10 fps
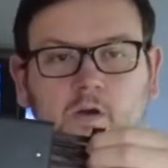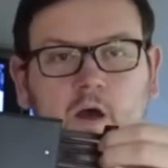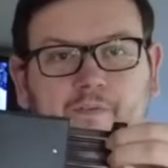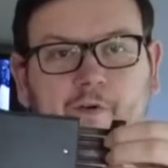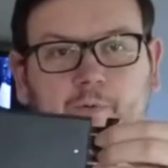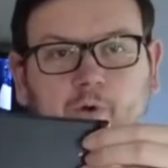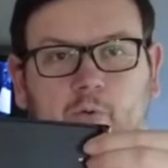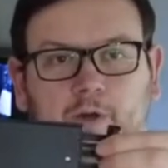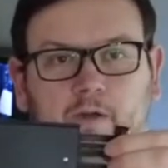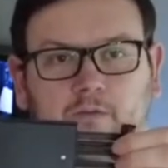a phone
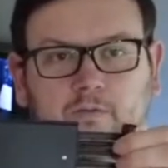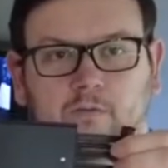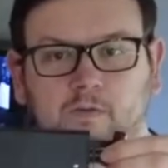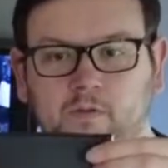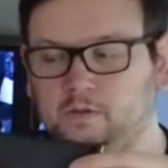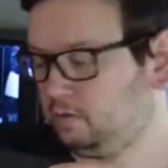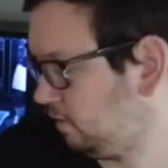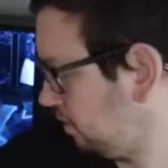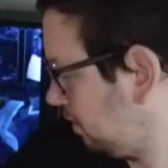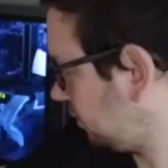holder.
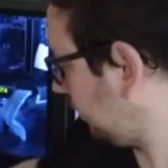So